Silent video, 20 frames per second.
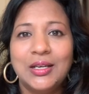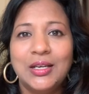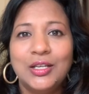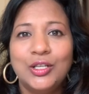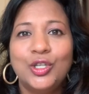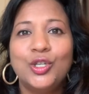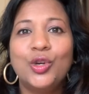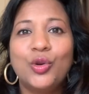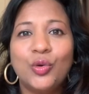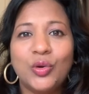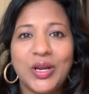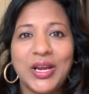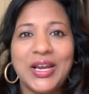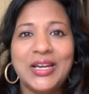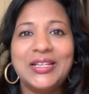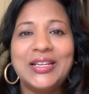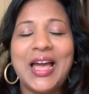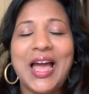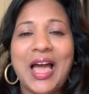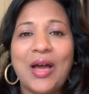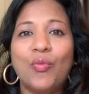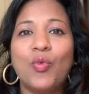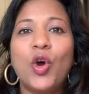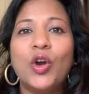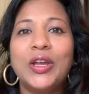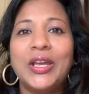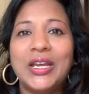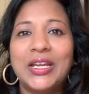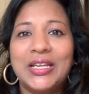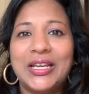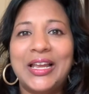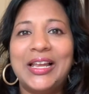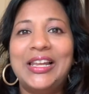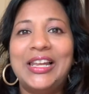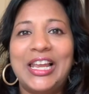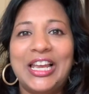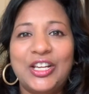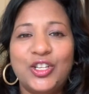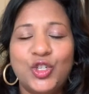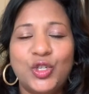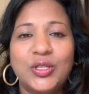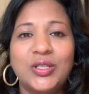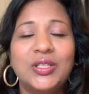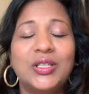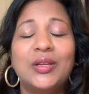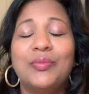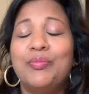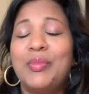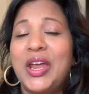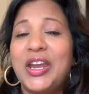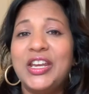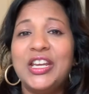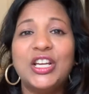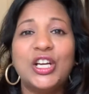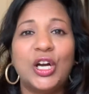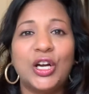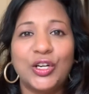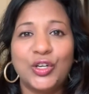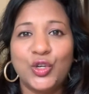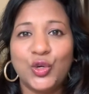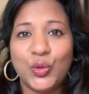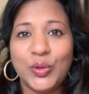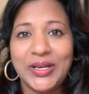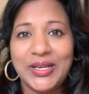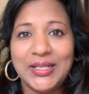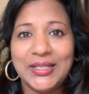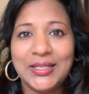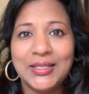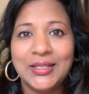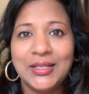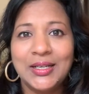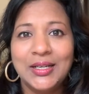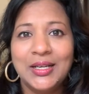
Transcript: to create havoc in elections in many countries,